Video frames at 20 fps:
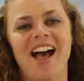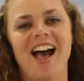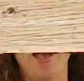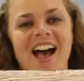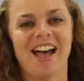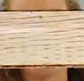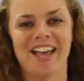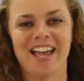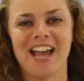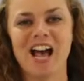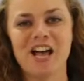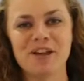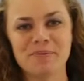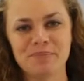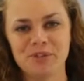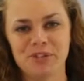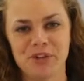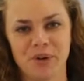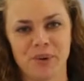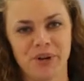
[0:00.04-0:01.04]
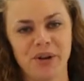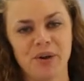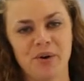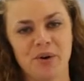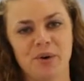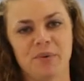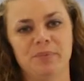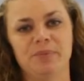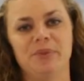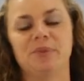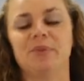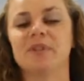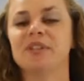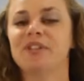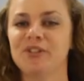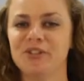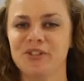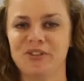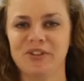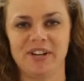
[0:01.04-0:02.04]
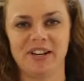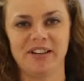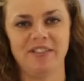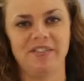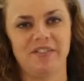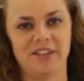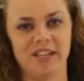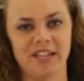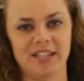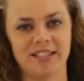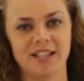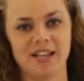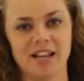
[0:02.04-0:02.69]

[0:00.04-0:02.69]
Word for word: Hi, I'm Jody Holmes with Nutrena Feeds,